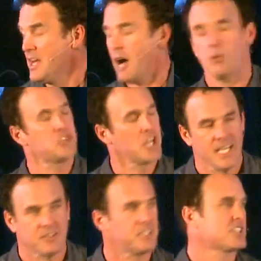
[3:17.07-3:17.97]
I want you to
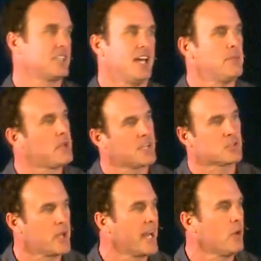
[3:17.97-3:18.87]
get this today because
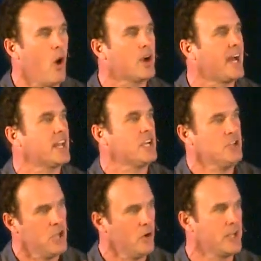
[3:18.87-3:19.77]
we got to walk out of here
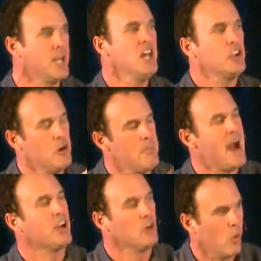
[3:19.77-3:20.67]
knowing no
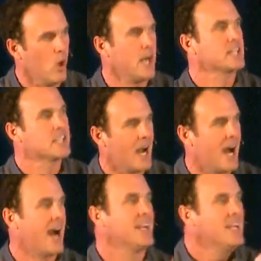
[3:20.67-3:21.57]
matter what,
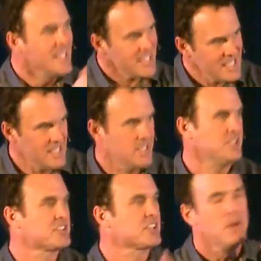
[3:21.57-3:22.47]
God
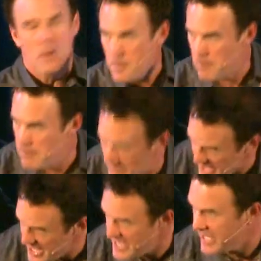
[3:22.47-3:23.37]
is
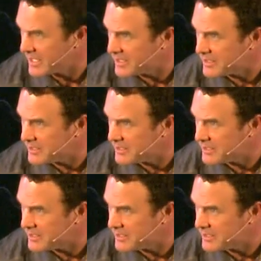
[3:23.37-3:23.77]
big.